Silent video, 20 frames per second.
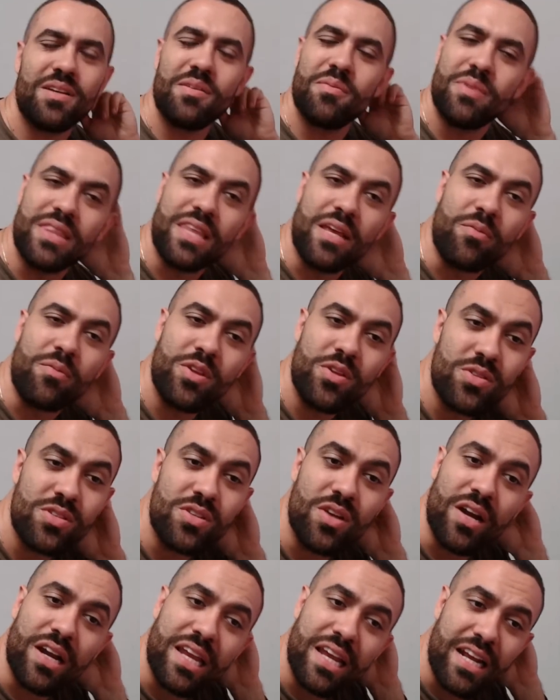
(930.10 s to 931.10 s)
then when you
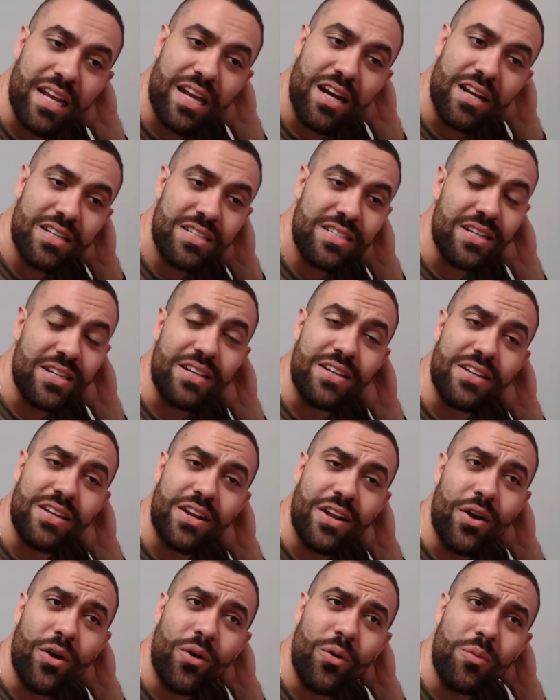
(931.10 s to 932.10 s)
start getting
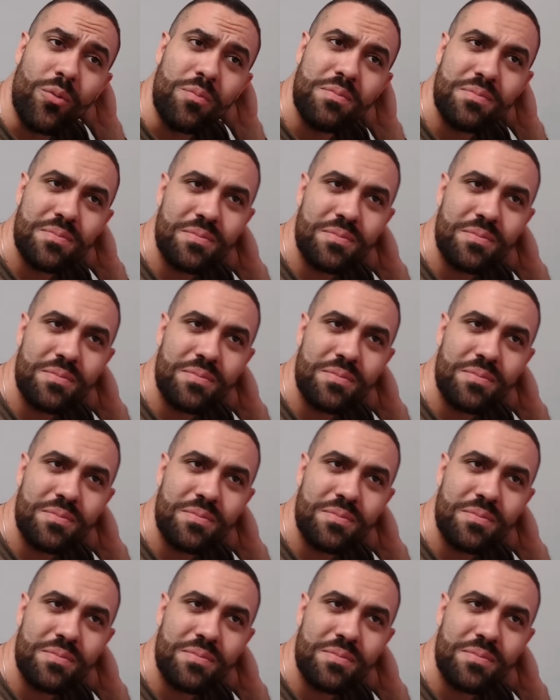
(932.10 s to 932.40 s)
onto,